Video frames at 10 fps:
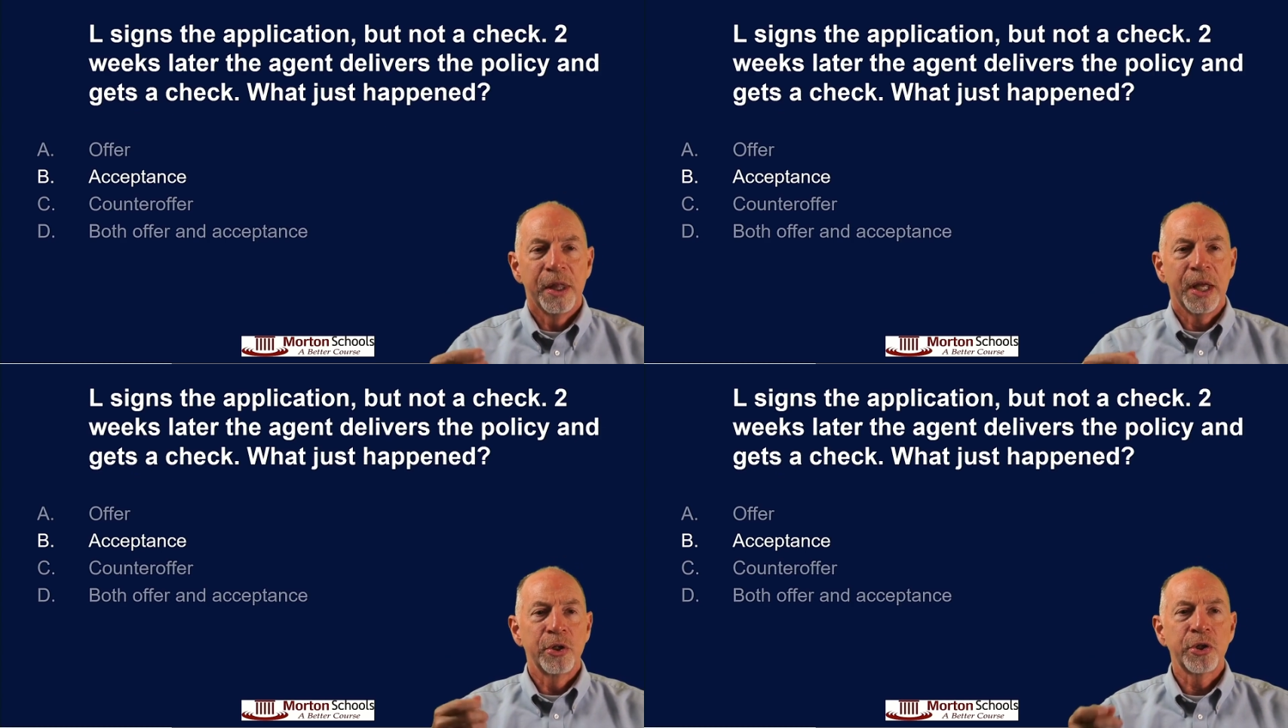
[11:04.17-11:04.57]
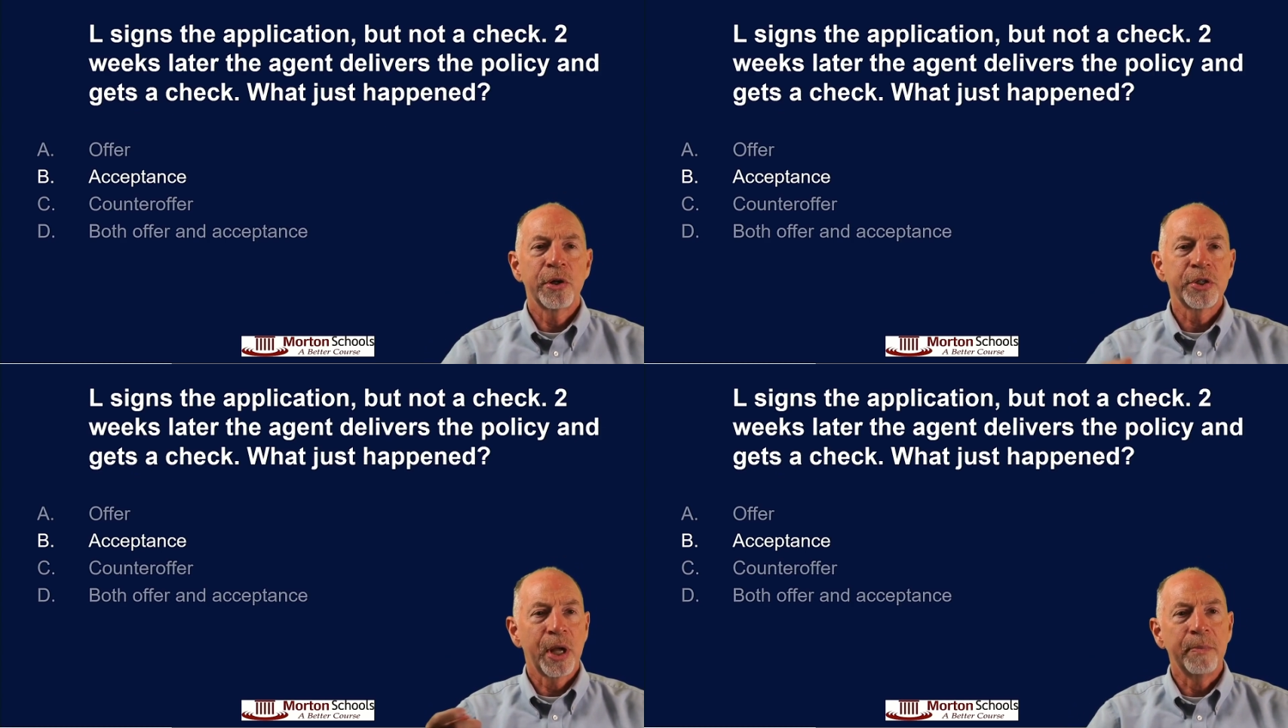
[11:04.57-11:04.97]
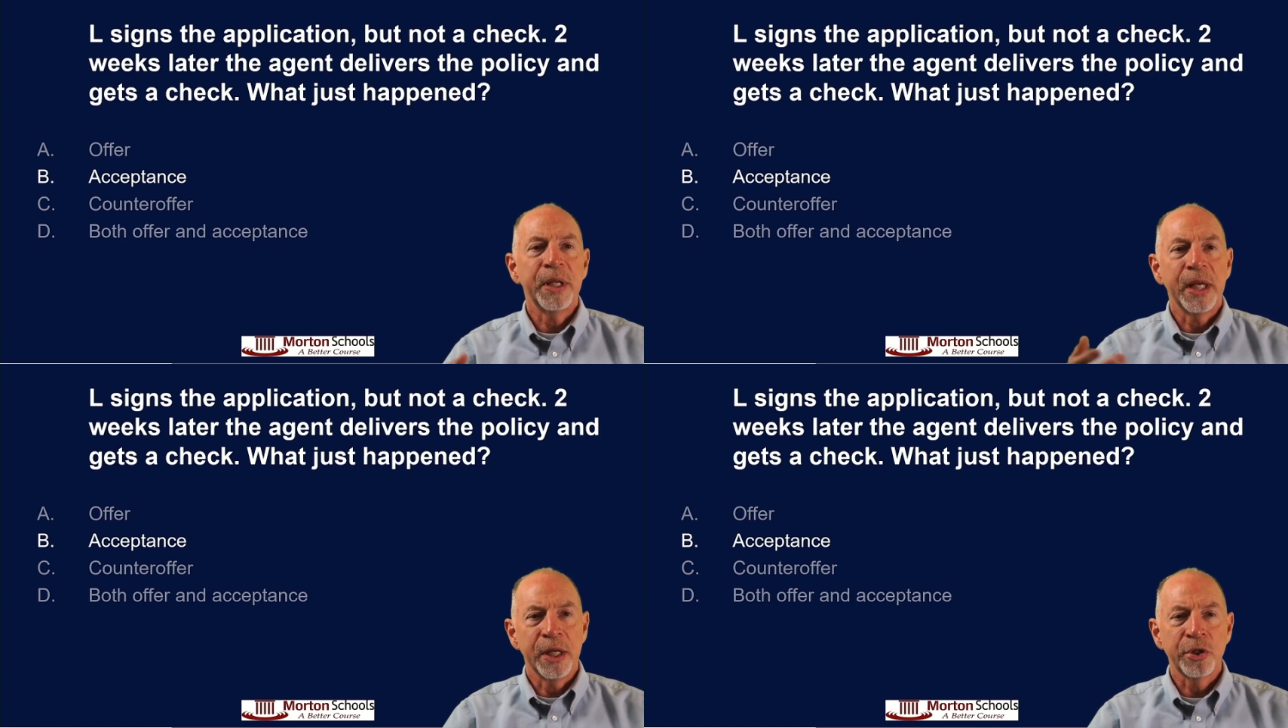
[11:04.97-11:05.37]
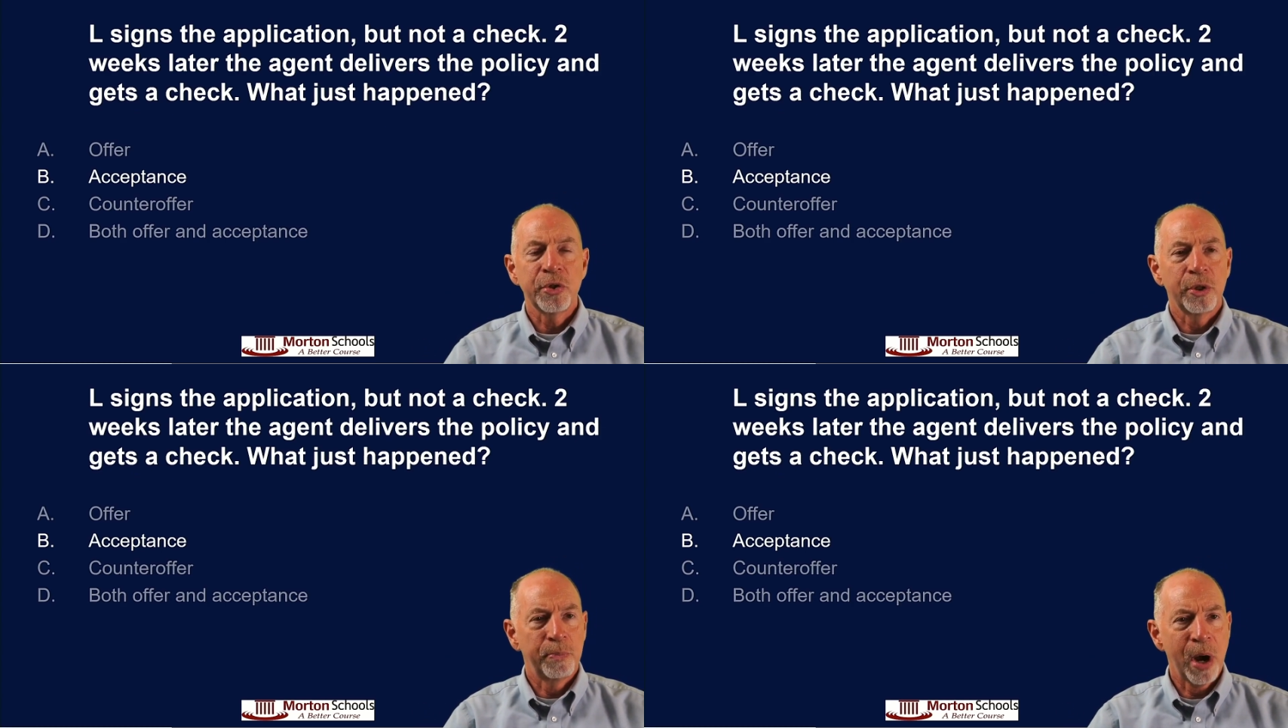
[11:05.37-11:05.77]
the insurance company
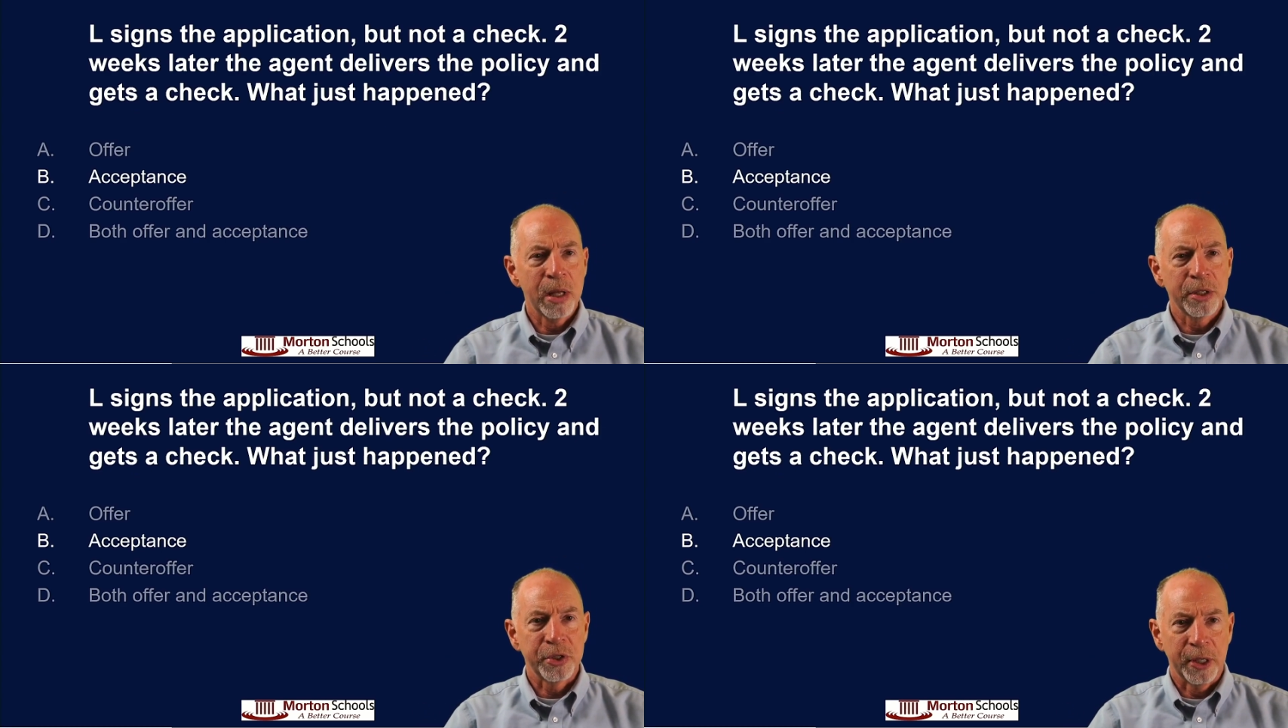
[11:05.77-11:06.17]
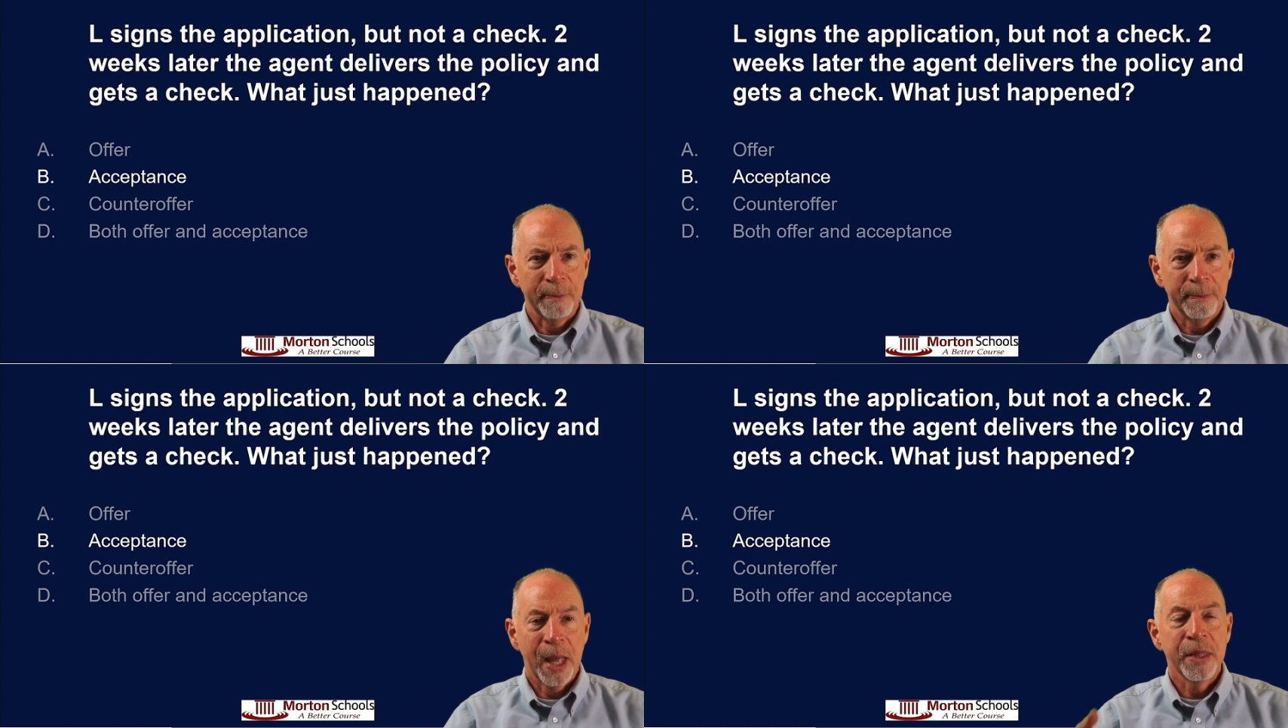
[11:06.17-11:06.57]
issued the policy